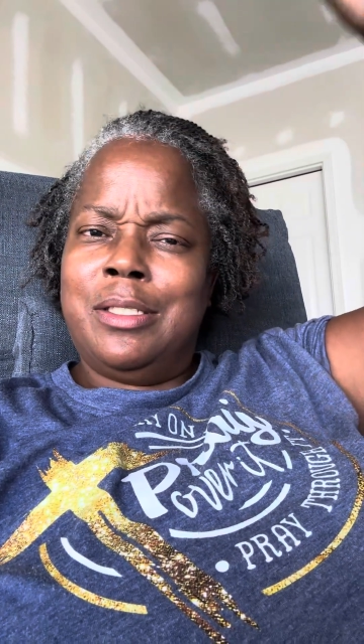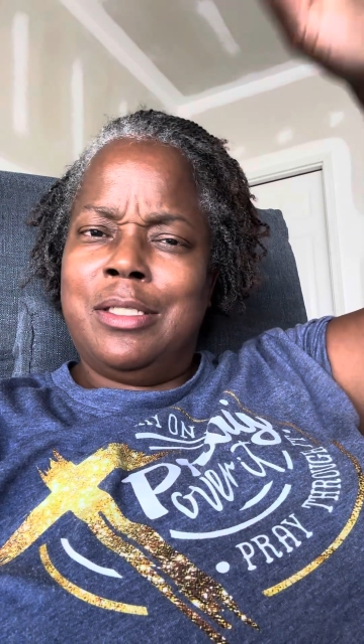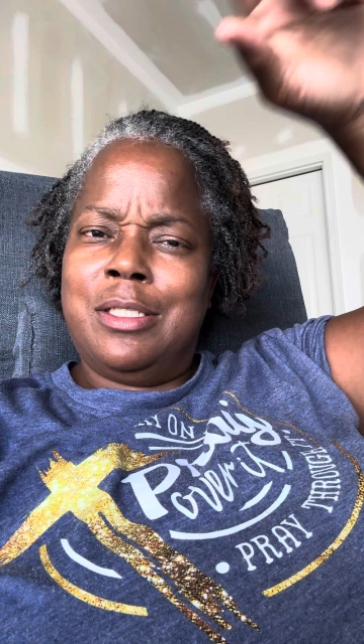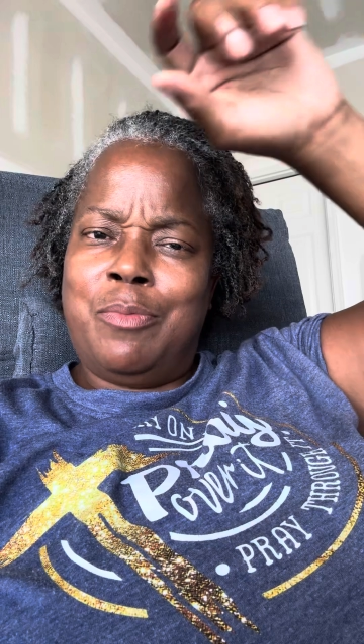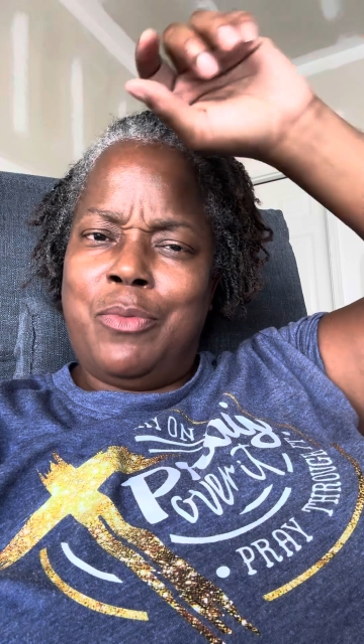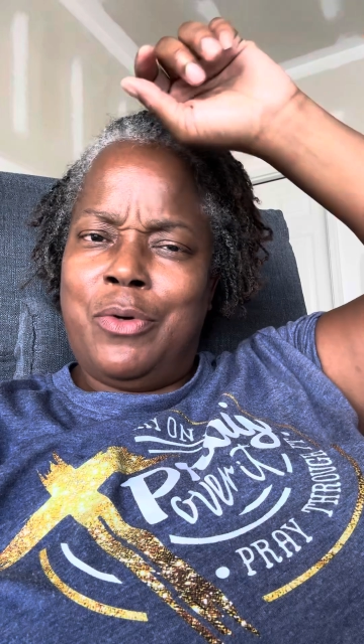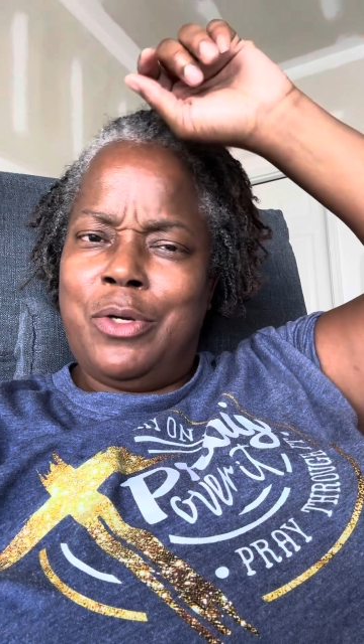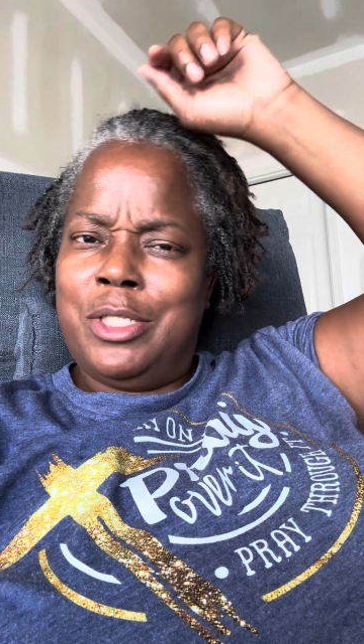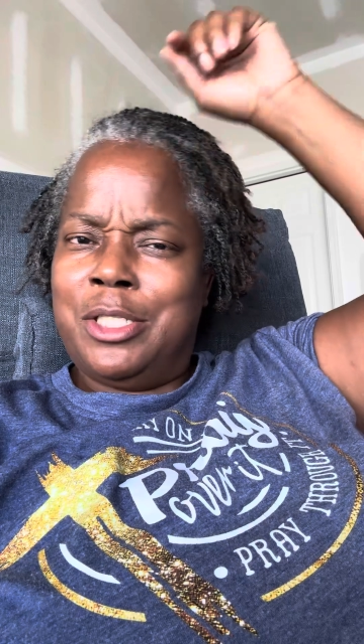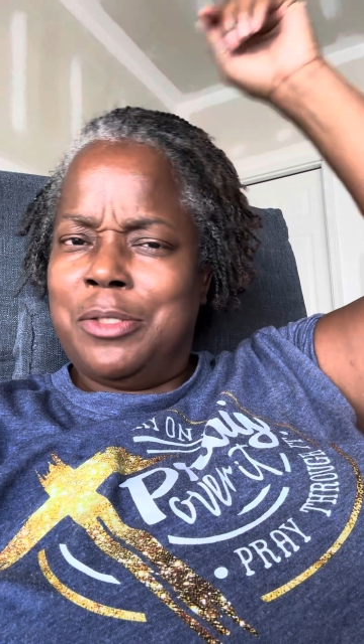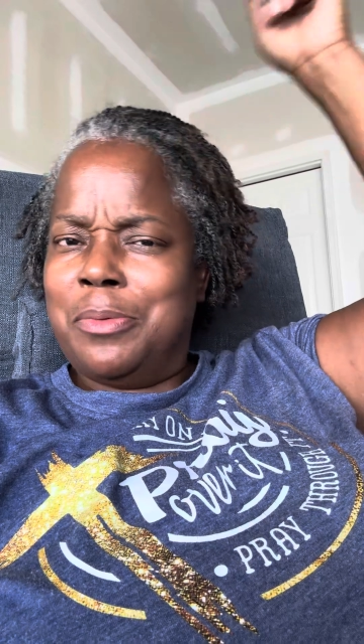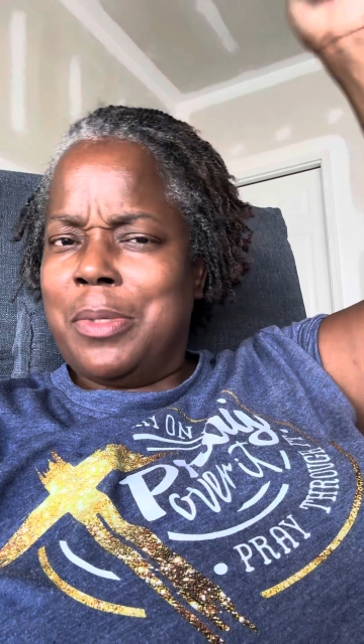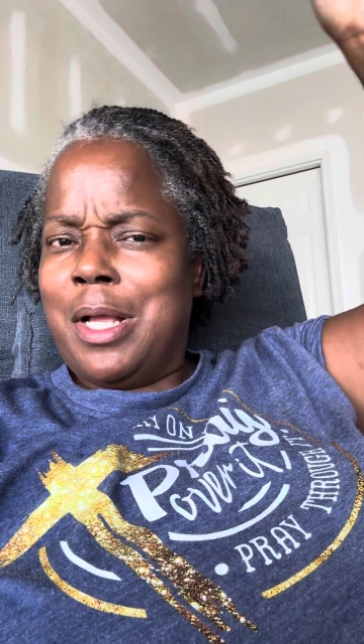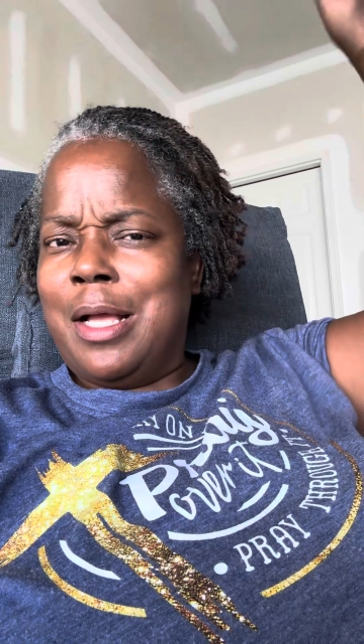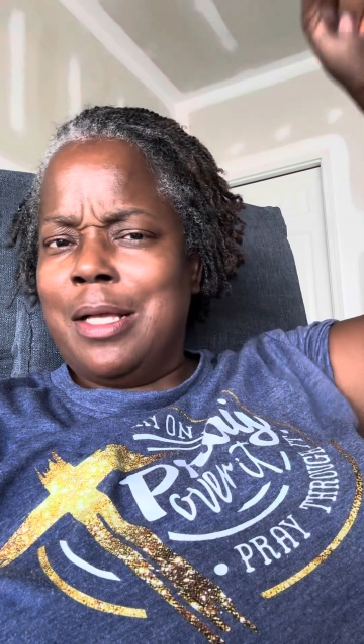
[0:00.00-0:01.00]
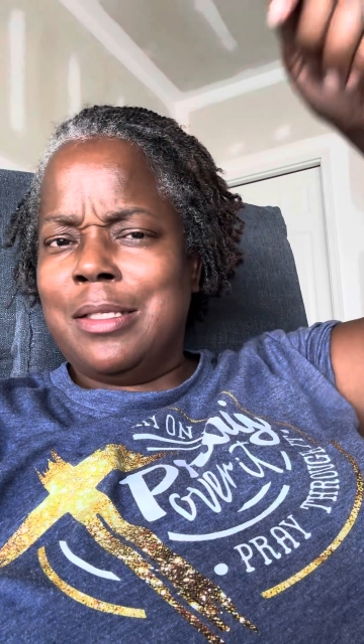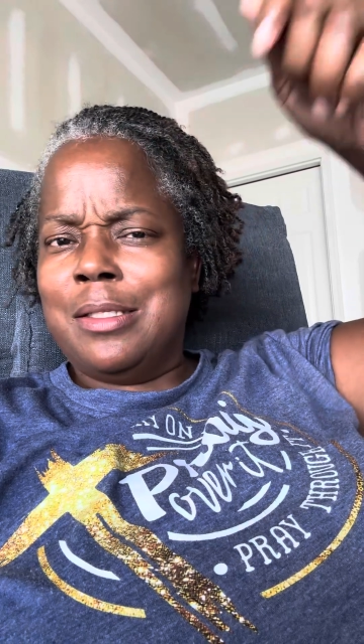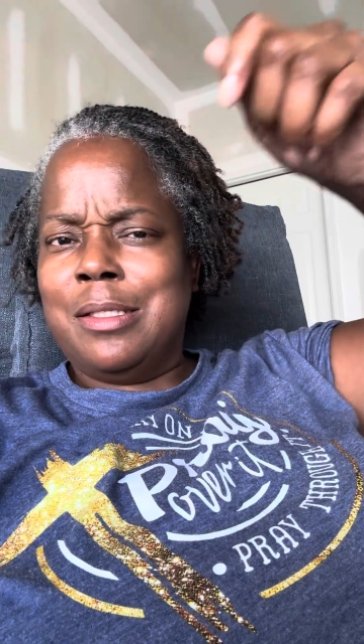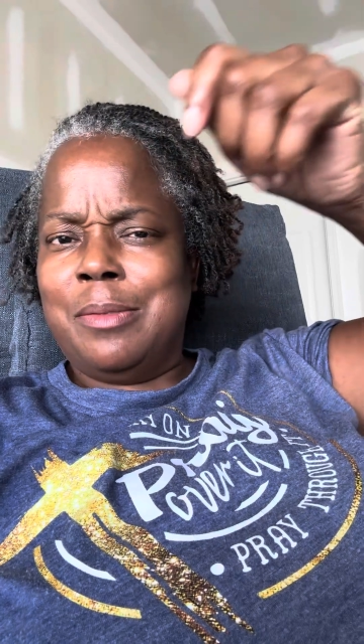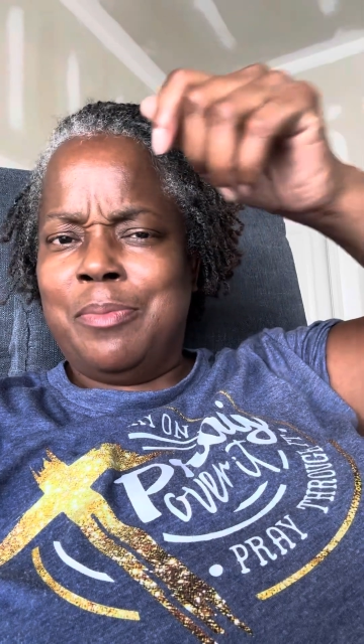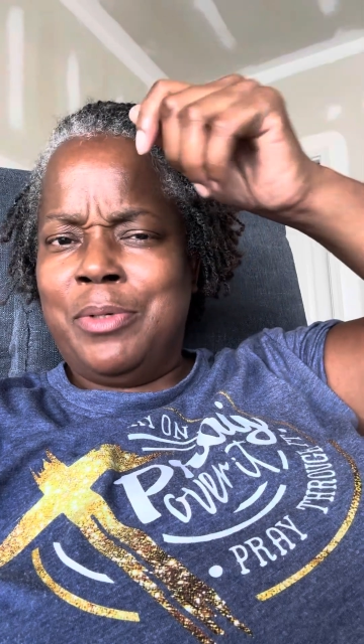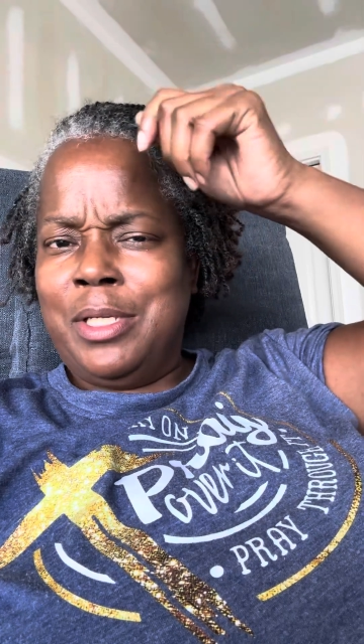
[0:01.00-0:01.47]
some
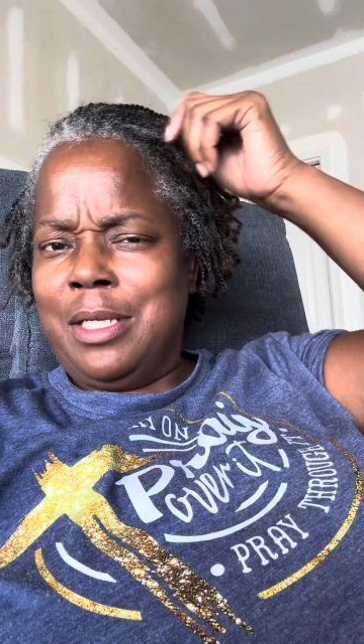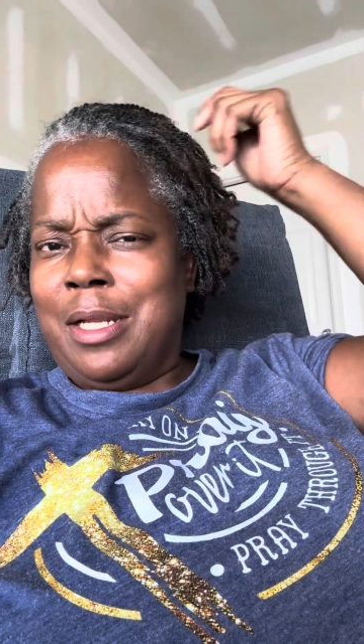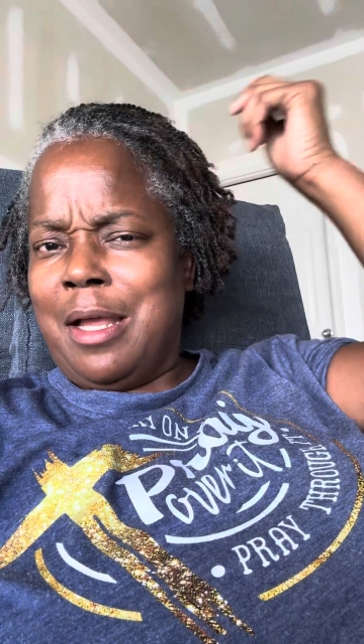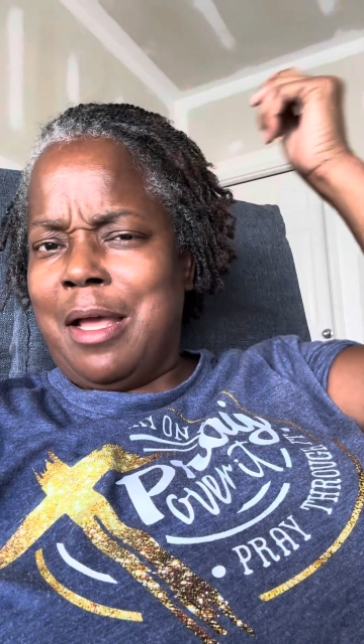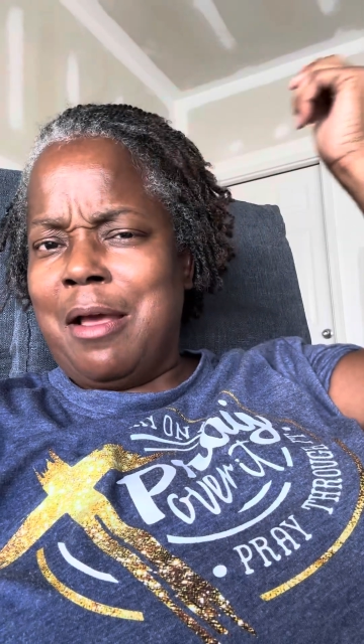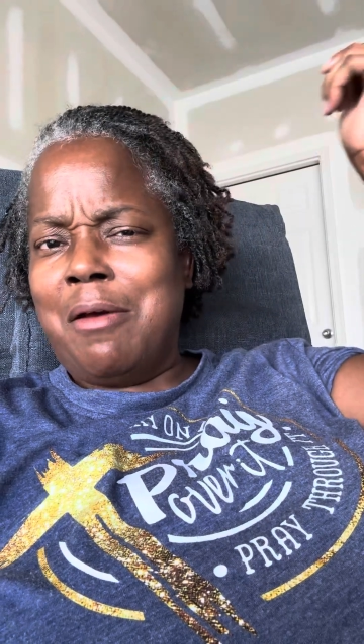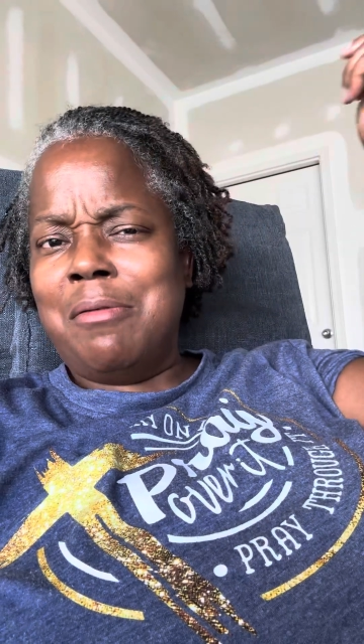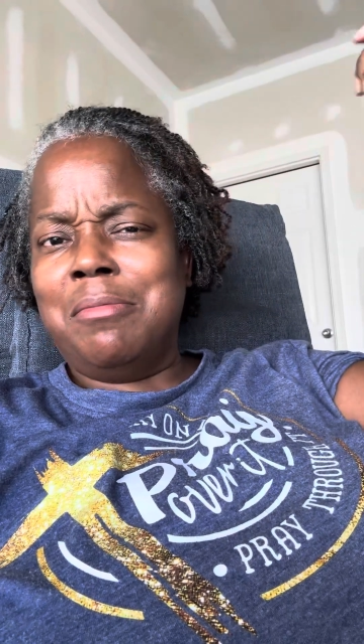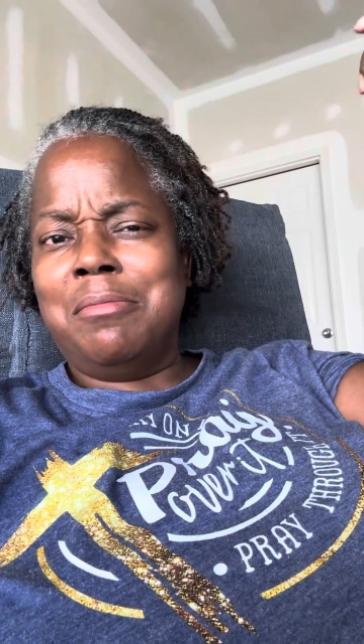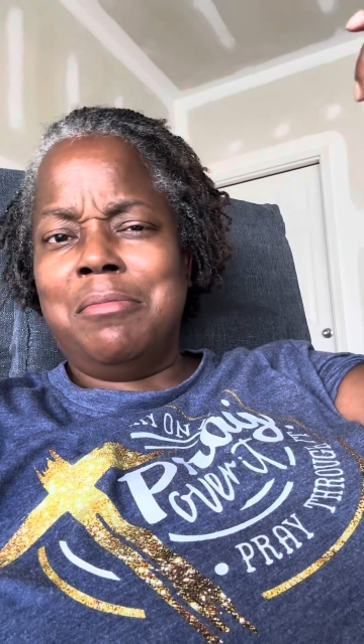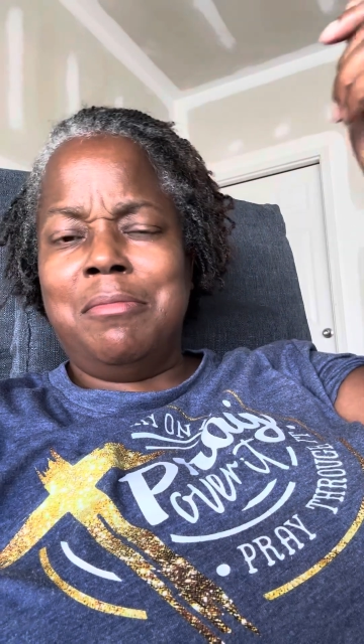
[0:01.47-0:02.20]
moisturizer, pick it out.